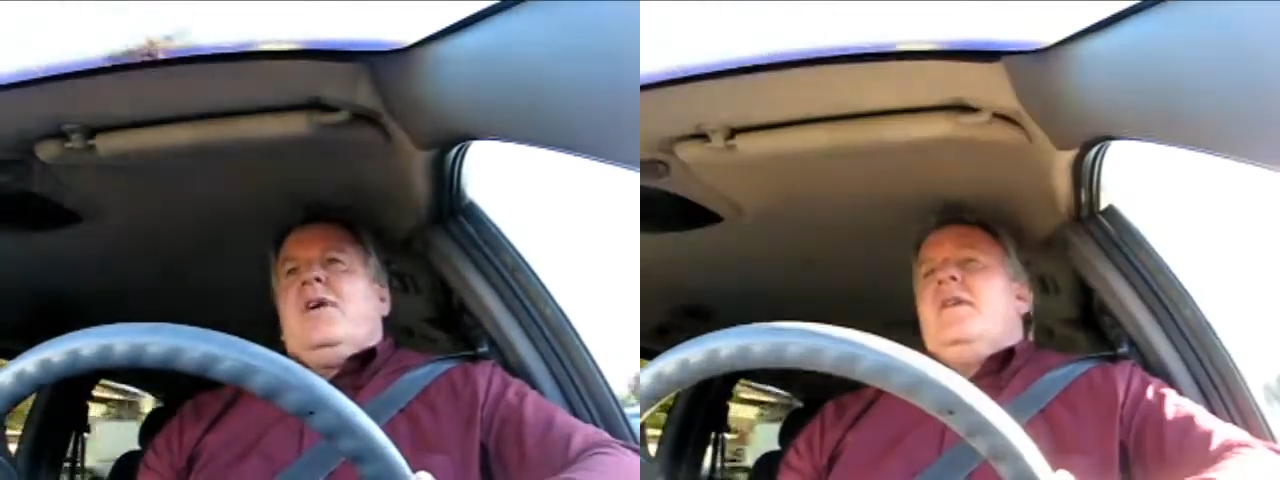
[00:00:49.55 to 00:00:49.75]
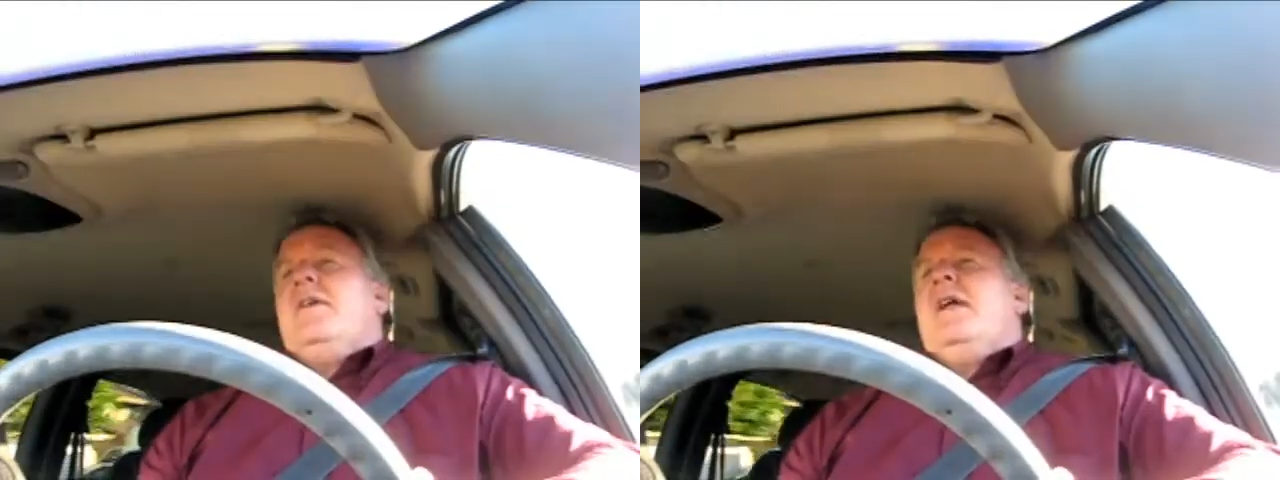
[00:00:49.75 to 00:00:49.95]

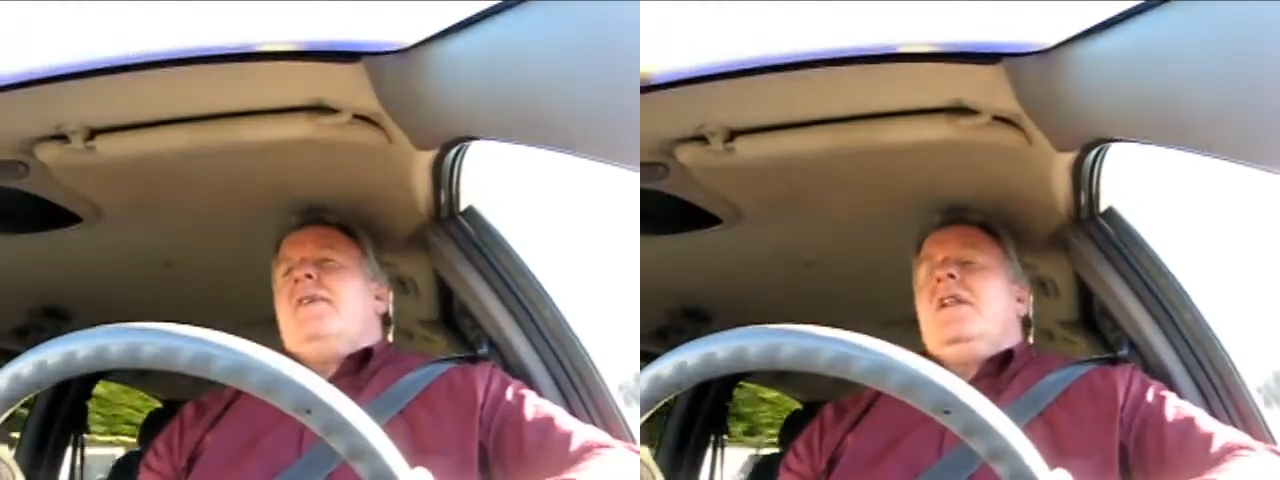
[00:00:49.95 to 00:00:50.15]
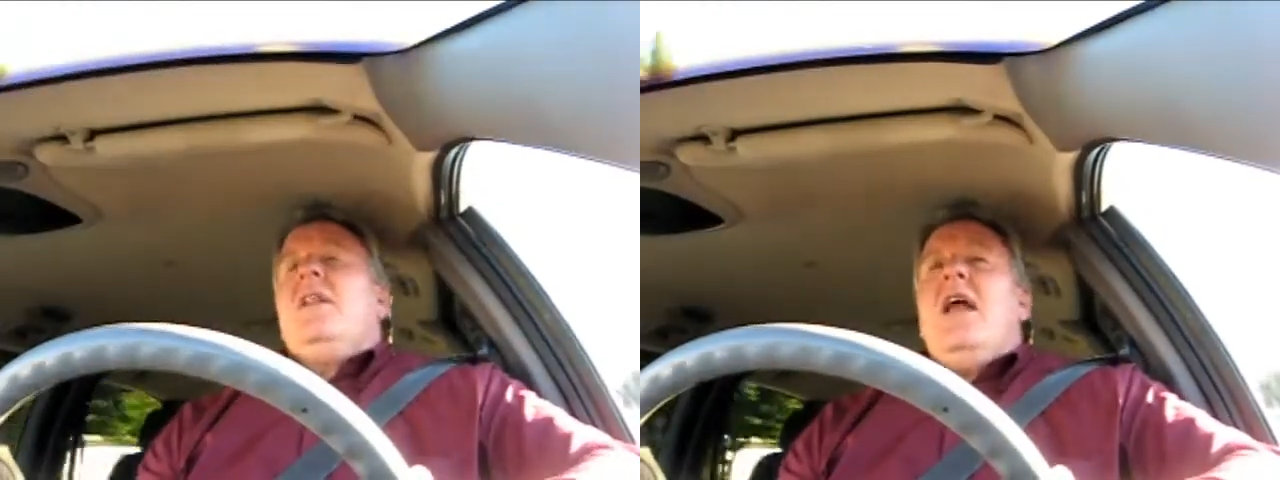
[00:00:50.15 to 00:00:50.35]
and they're going
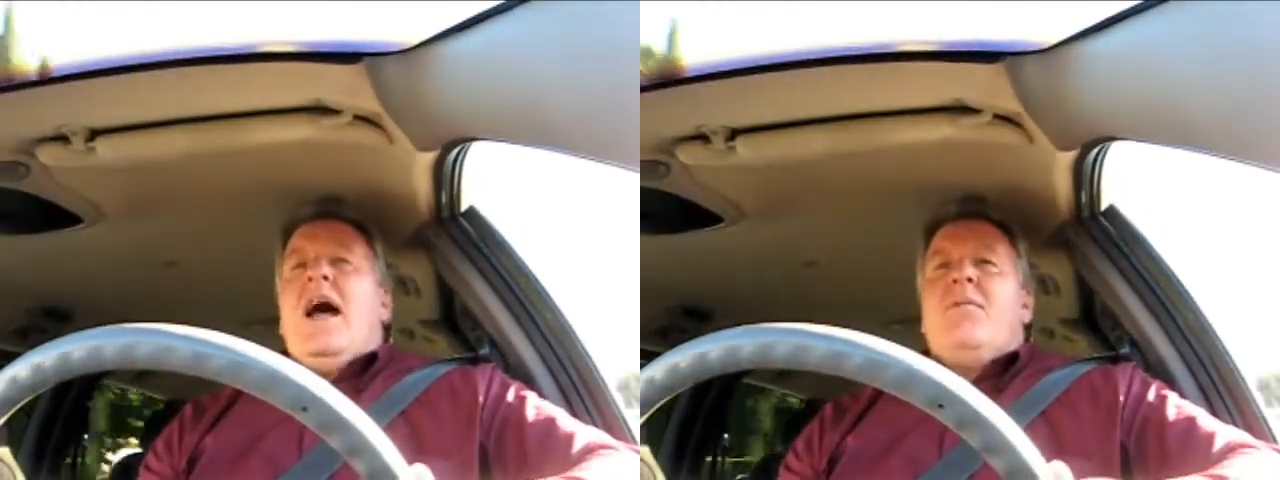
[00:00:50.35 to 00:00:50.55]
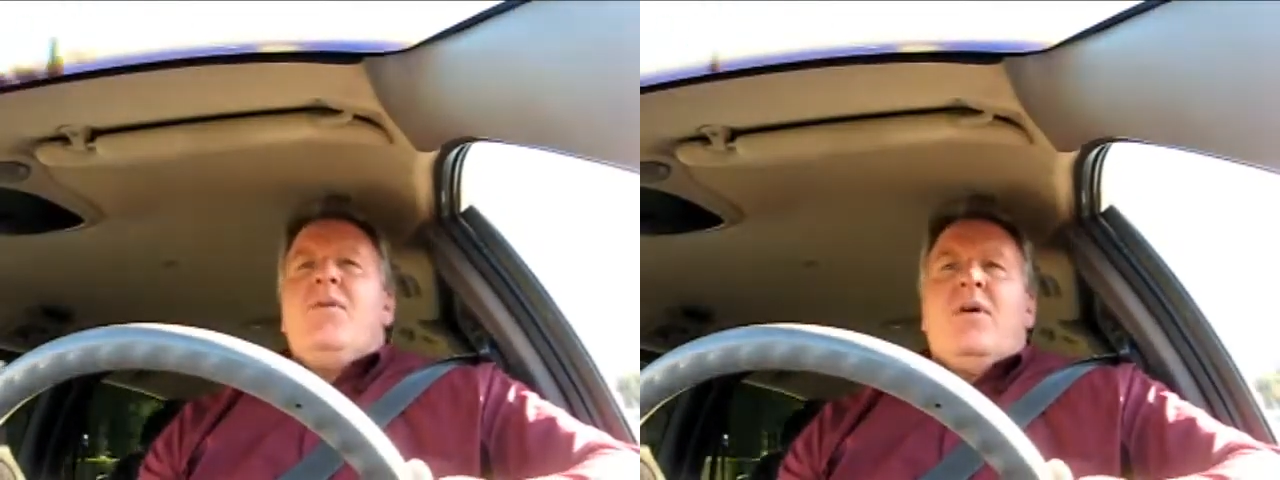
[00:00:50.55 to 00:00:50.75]
to have a
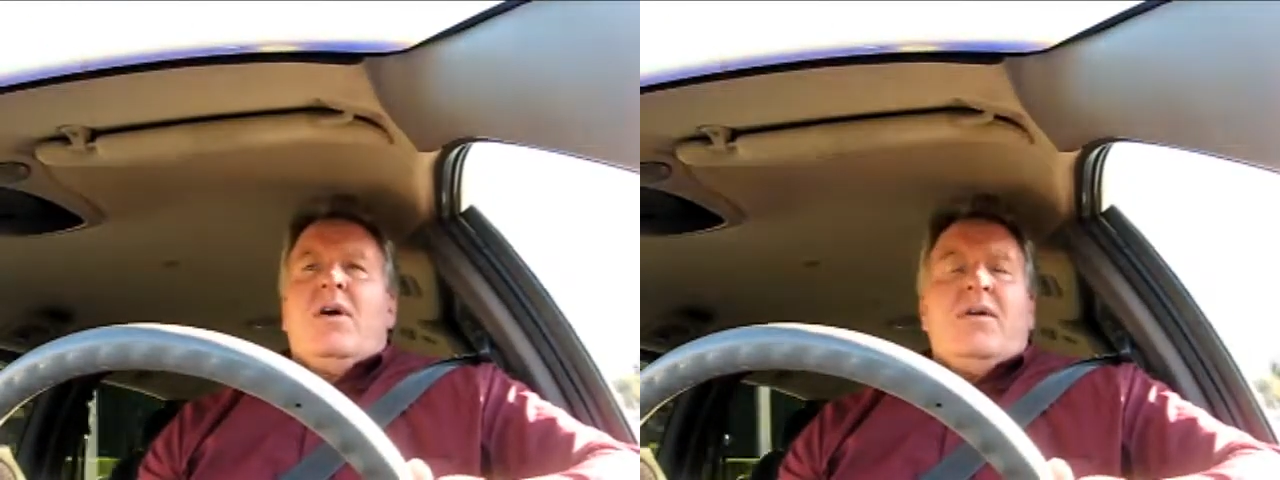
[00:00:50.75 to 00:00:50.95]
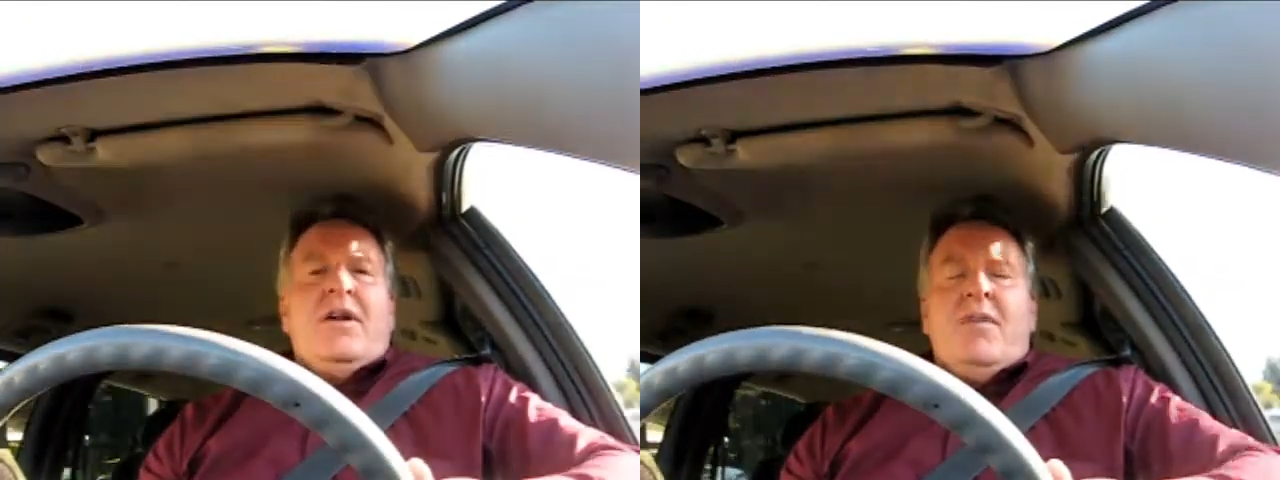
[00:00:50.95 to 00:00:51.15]
lot
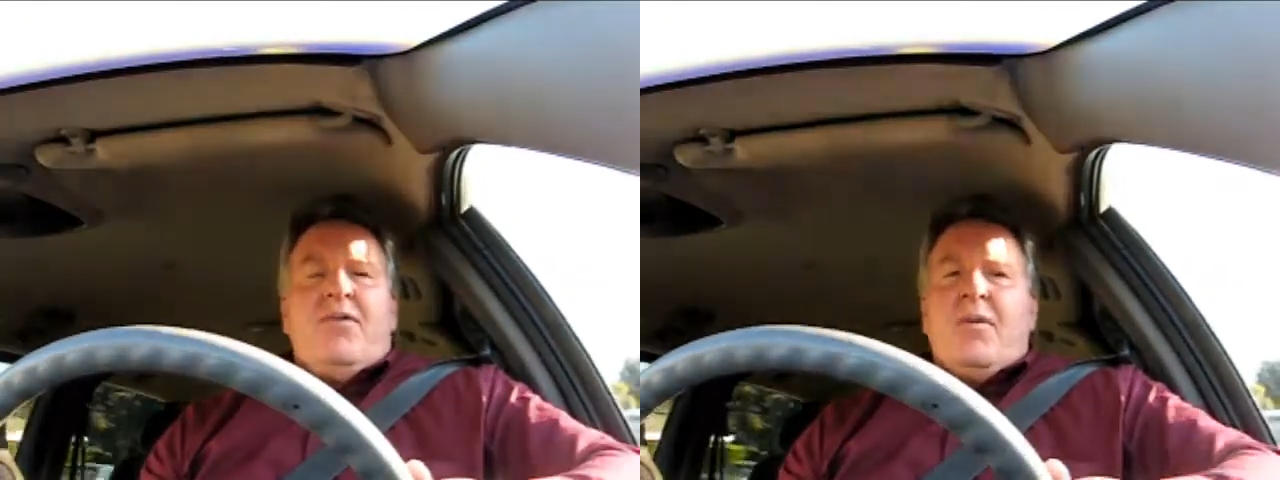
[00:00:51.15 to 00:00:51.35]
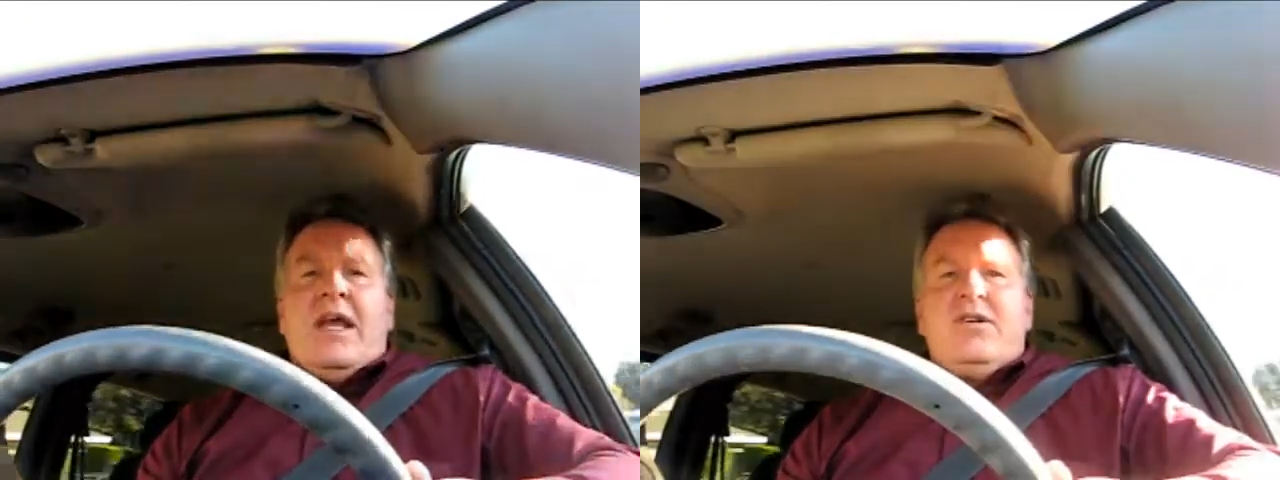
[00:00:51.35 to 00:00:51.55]
more
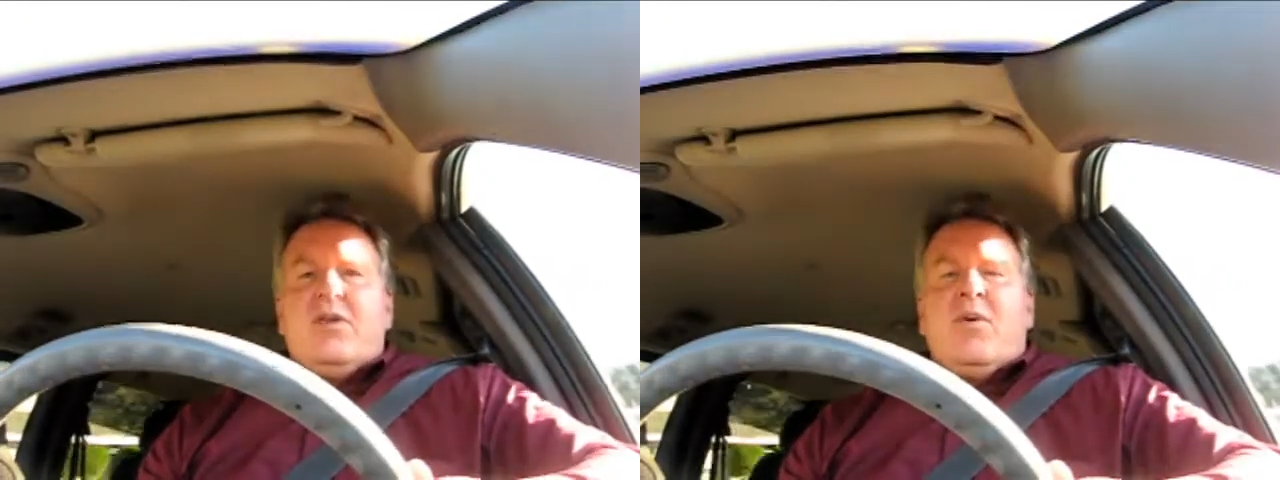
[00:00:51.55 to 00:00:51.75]
information